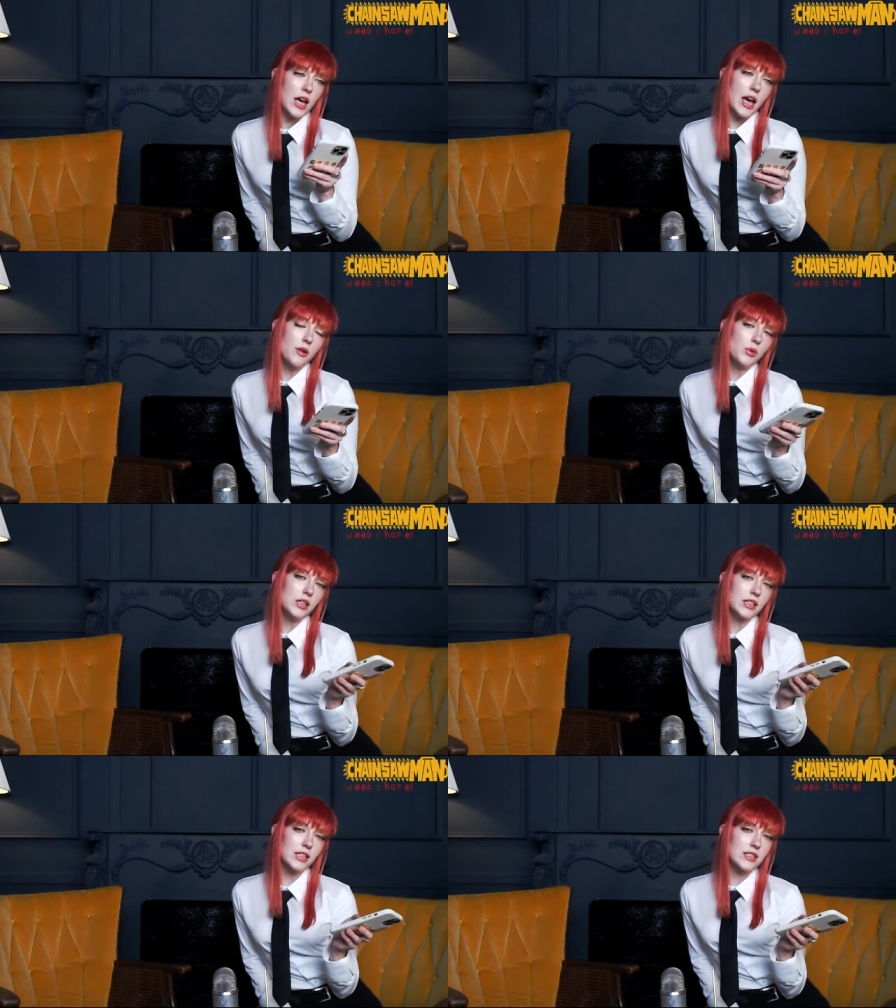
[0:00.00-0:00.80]
I
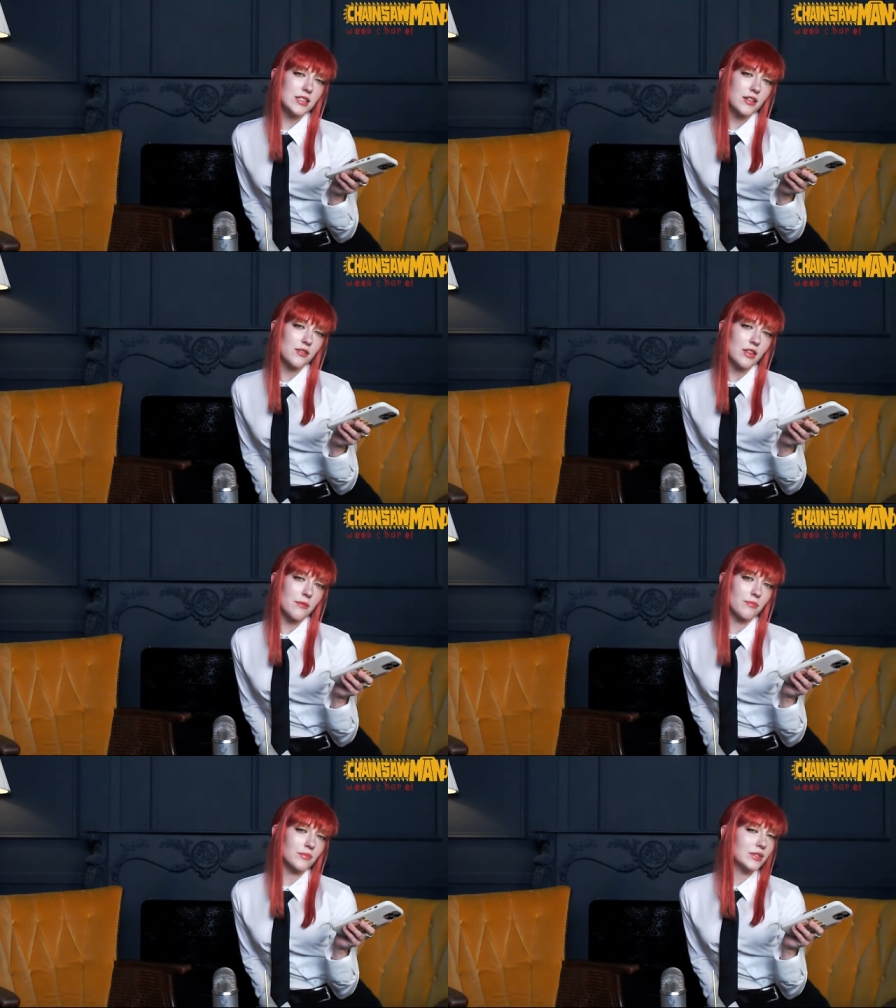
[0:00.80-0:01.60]
wouldn't consider
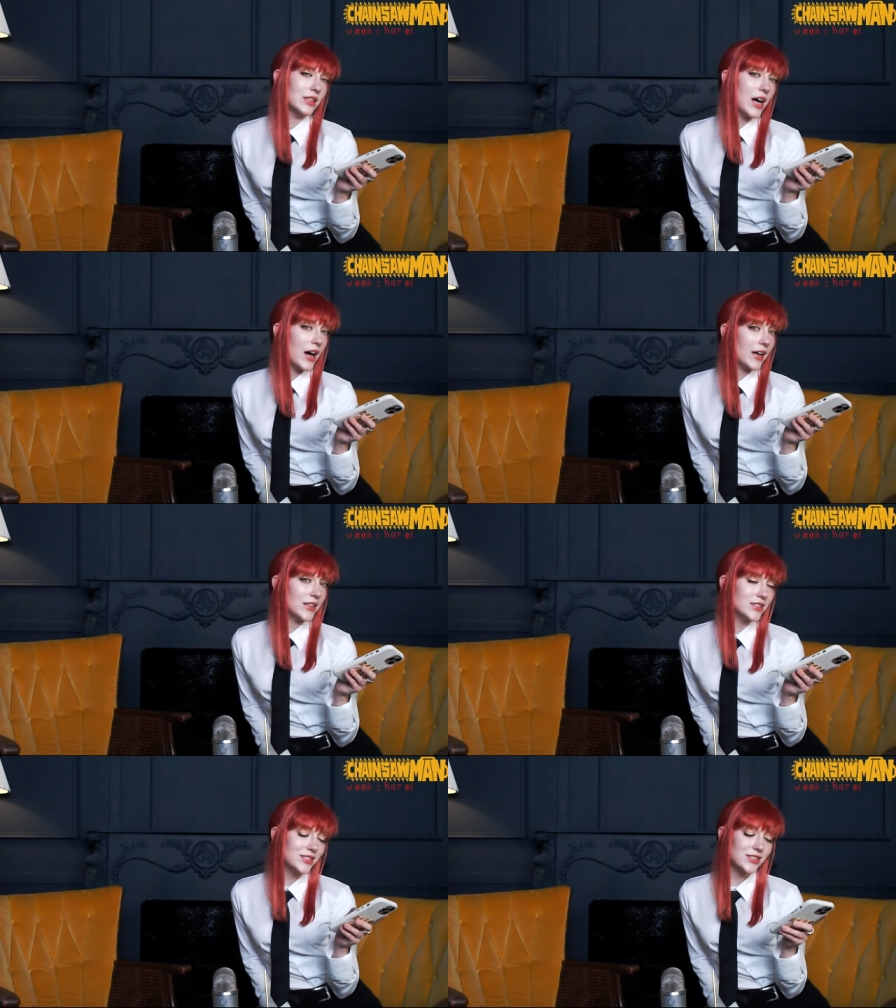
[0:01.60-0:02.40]
them
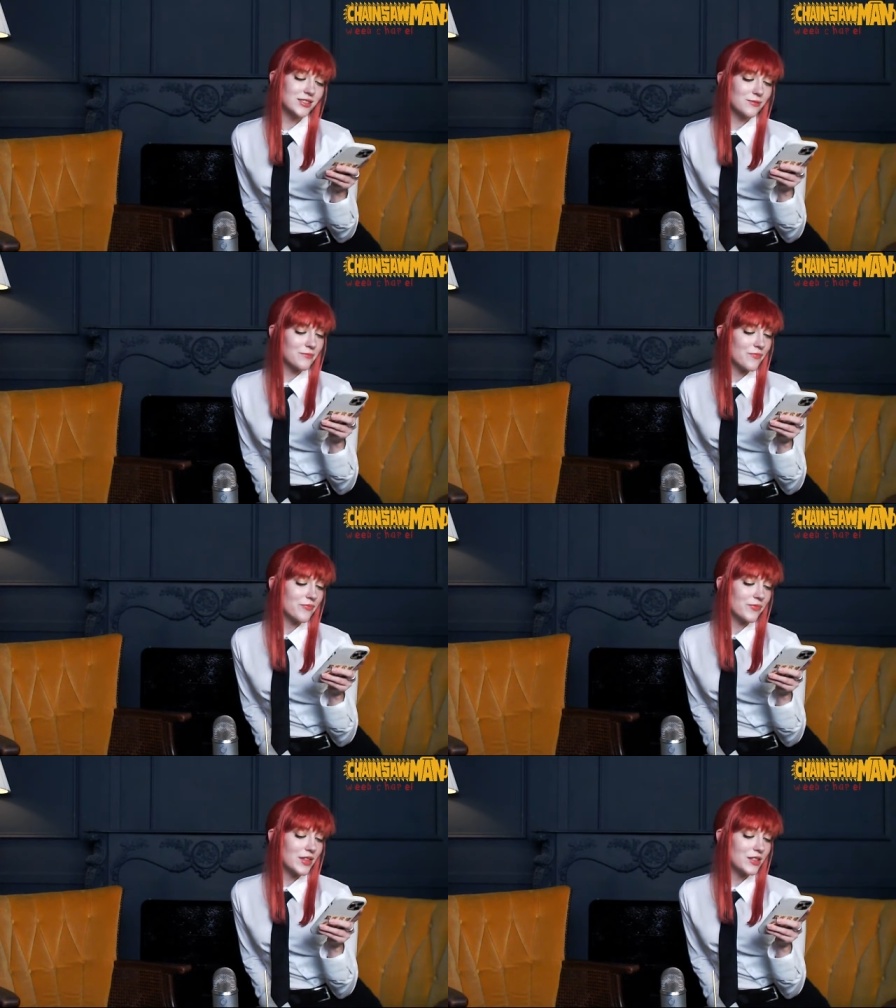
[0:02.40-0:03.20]
lies,
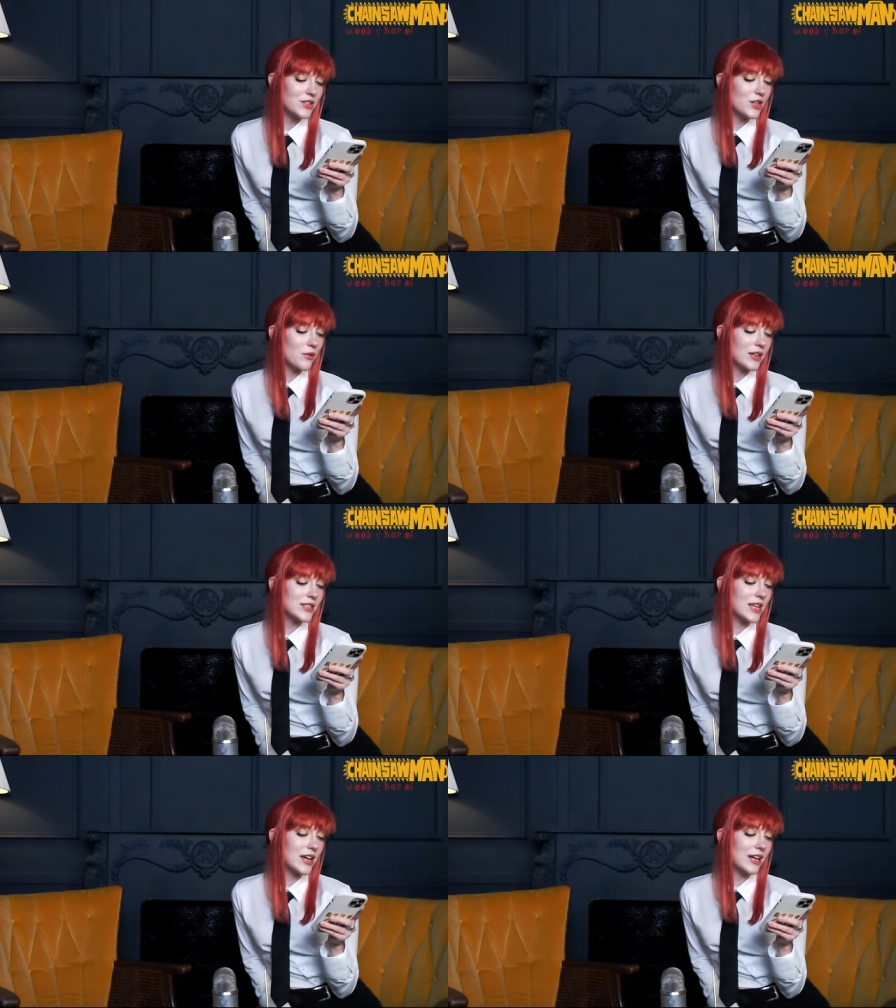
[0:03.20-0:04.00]
so I
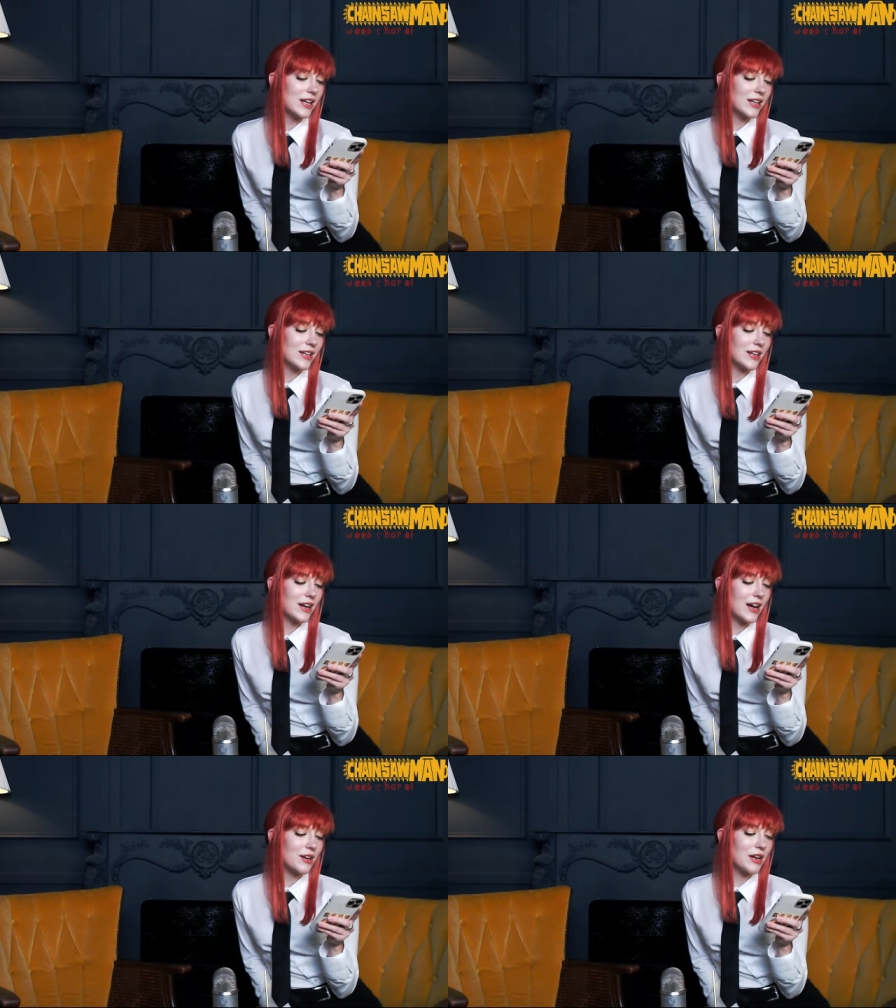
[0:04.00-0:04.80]
say
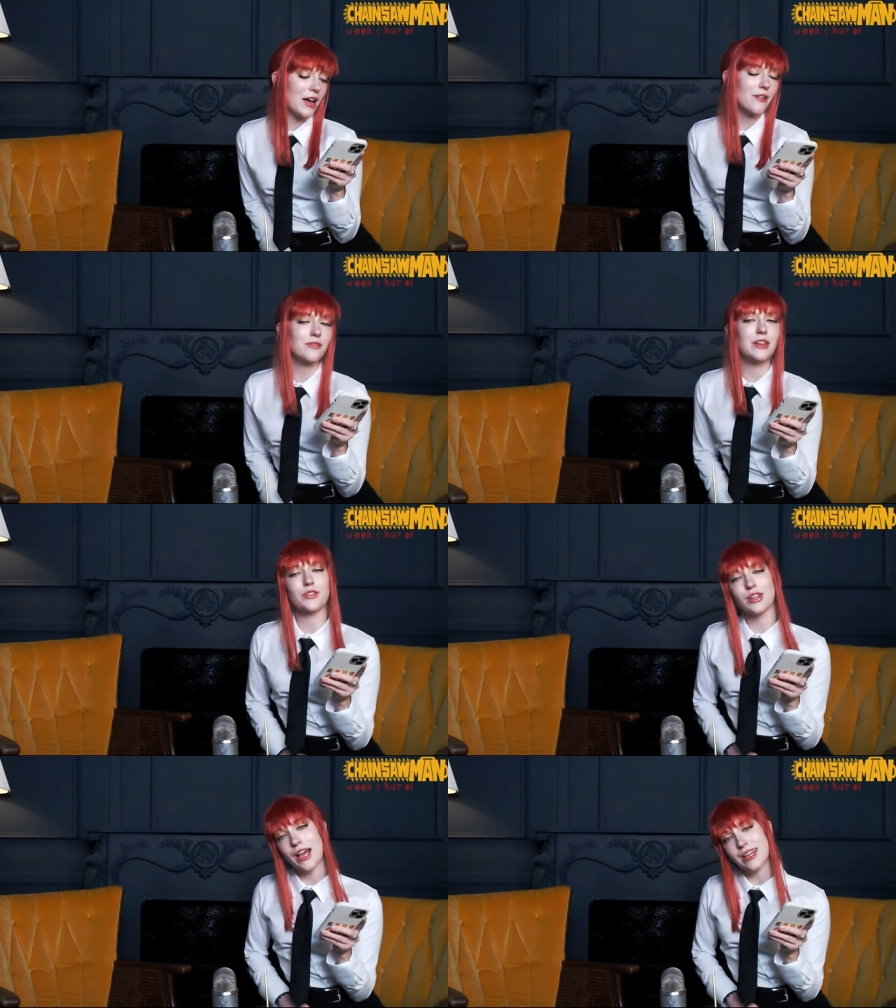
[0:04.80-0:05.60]
I have
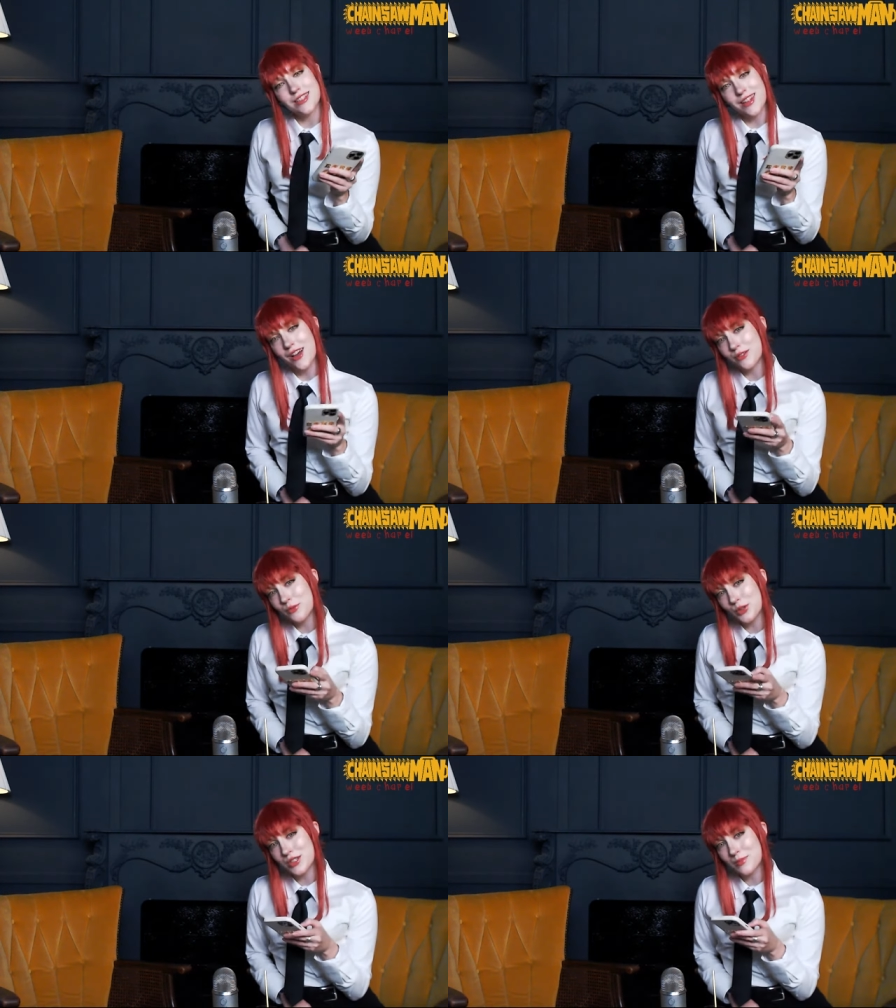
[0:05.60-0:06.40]
never lied to law
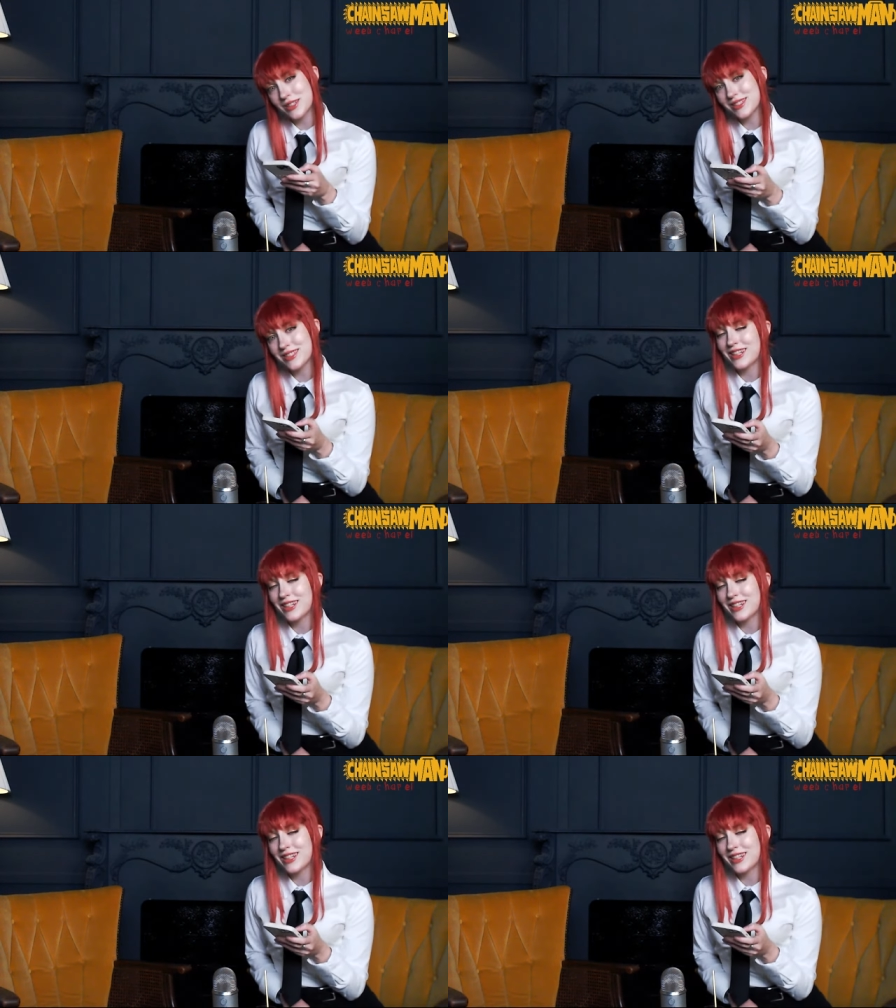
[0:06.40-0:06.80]
enforcement.